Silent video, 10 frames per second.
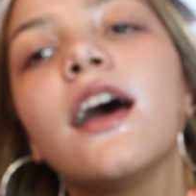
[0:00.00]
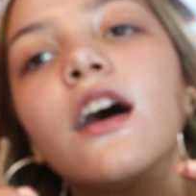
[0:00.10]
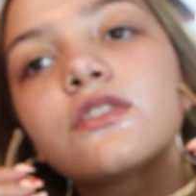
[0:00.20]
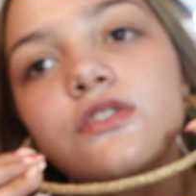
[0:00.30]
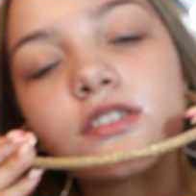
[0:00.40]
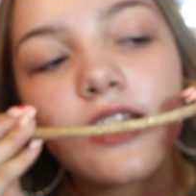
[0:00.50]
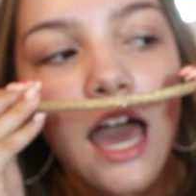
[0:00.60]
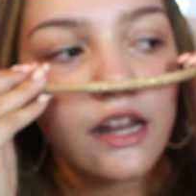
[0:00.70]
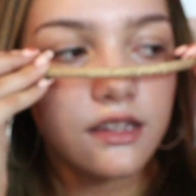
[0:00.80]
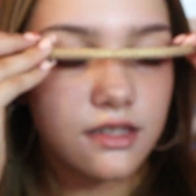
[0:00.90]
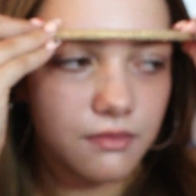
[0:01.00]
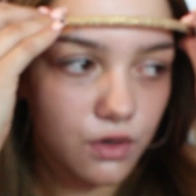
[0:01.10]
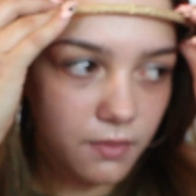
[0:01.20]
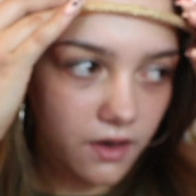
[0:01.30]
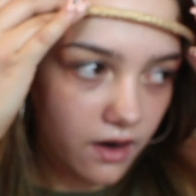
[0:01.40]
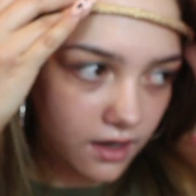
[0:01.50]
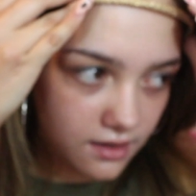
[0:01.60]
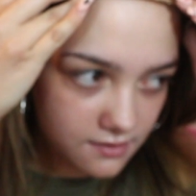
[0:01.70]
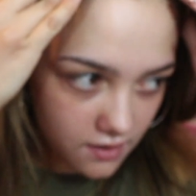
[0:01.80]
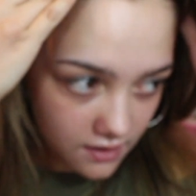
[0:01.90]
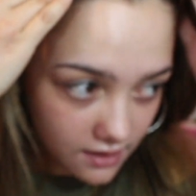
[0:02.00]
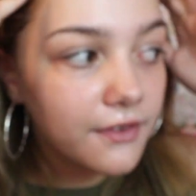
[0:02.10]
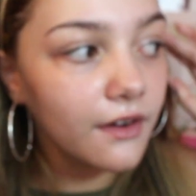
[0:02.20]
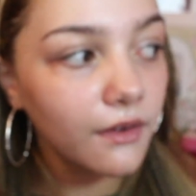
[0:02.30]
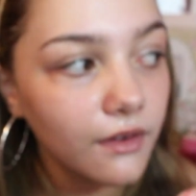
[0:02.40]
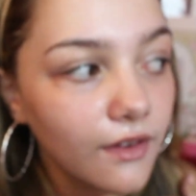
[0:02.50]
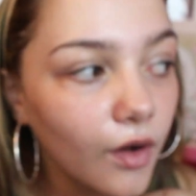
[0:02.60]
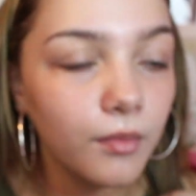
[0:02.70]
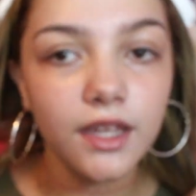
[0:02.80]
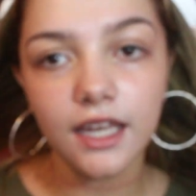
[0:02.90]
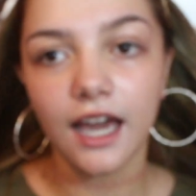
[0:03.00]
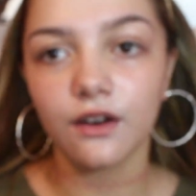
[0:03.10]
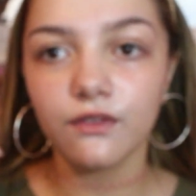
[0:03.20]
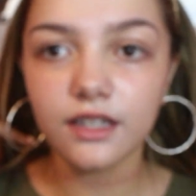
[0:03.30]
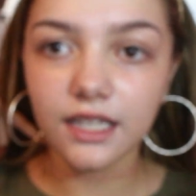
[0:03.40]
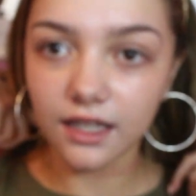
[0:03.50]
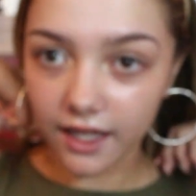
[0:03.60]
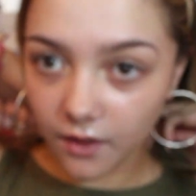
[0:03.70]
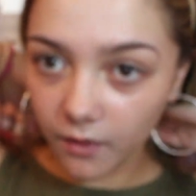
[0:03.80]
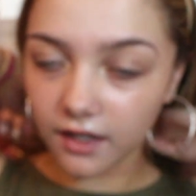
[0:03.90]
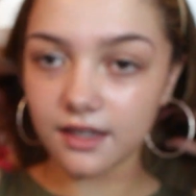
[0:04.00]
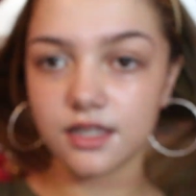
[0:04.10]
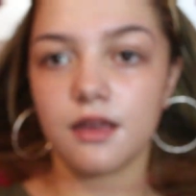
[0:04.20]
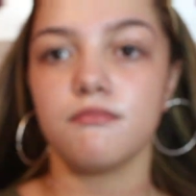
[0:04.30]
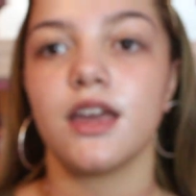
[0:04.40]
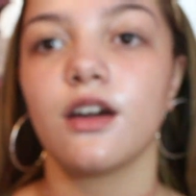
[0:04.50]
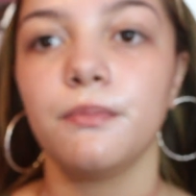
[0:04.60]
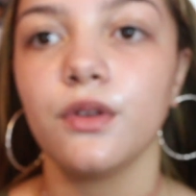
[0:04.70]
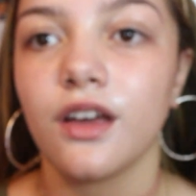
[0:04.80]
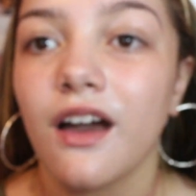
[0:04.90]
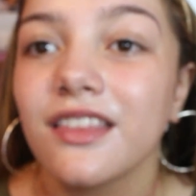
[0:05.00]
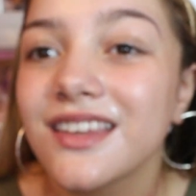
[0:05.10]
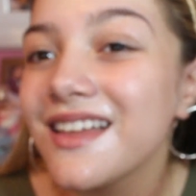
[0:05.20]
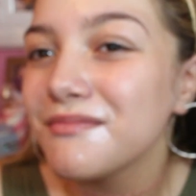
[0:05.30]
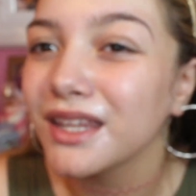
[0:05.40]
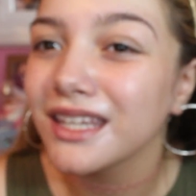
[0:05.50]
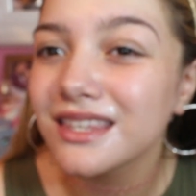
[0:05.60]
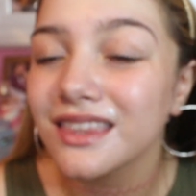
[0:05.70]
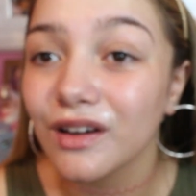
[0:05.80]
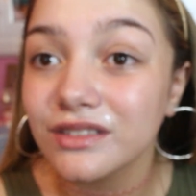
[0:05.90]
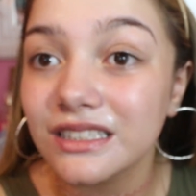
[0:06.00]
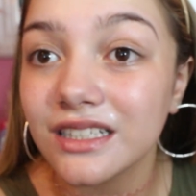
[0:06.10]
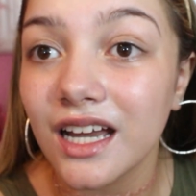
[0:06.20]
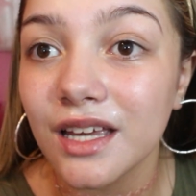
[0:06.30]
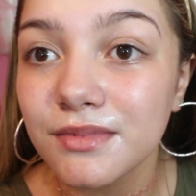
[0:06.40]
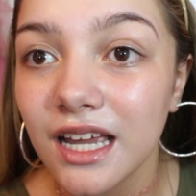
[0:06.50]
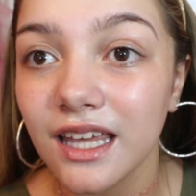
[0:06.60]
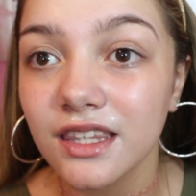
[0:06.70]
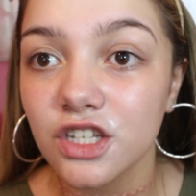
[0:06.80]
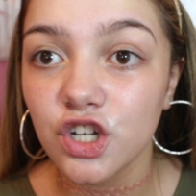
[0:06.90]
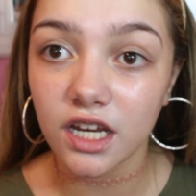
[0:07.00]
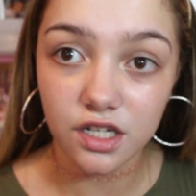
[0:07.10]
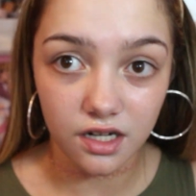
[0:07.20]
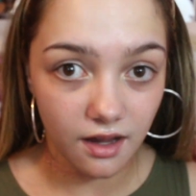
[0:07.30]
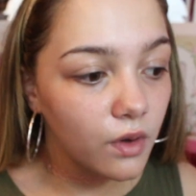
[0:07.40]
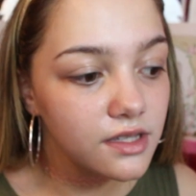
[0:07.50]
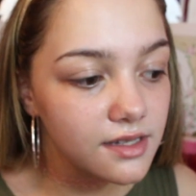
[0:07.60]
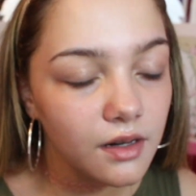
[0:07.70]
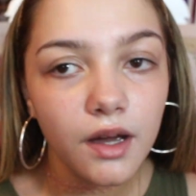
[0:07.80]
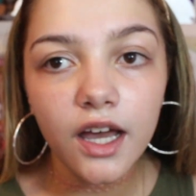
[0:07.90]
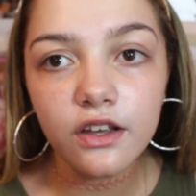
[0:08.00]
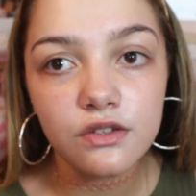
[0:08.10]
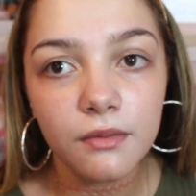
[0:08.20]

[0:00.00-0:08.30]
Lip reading: I also just added some hoop earrings because if you don't know me, I don't really like wearing the same makeup look 10 million thousand times. I like to change it up once in a while.